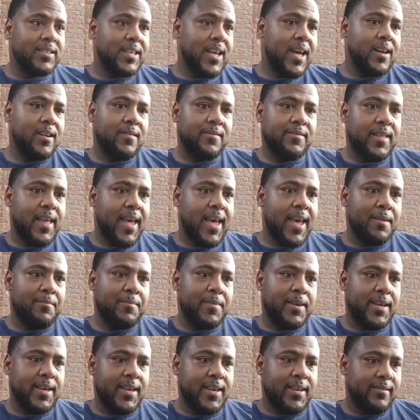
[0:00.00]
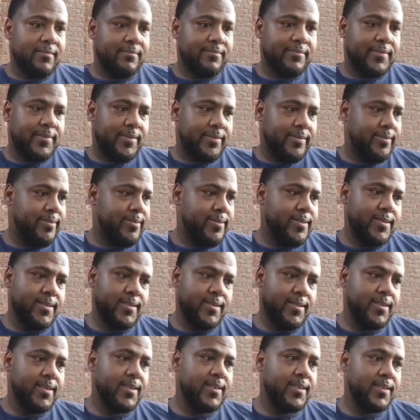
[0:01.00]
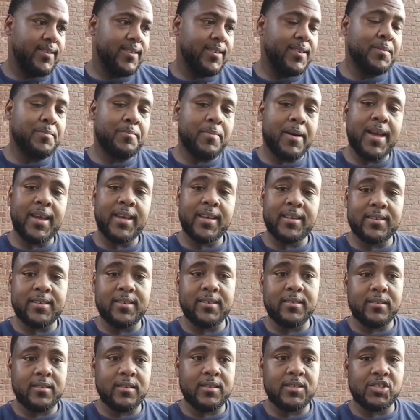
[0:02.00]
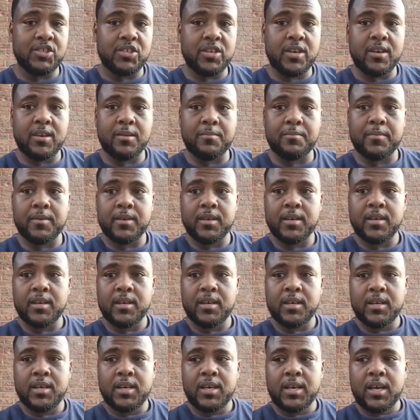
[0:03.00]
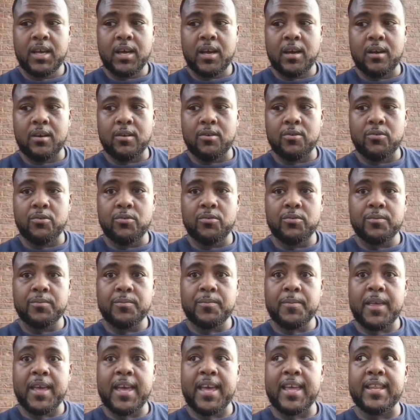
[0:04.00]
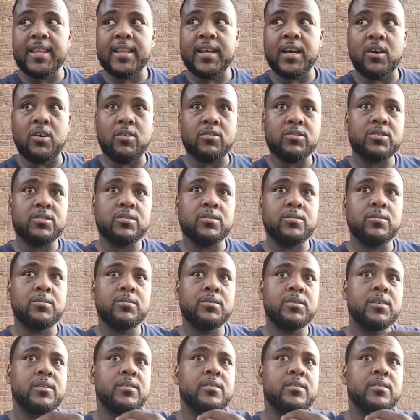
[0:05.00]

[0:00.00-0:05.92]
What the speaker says: outside of that, man, the bike is in good shape. Oh, and also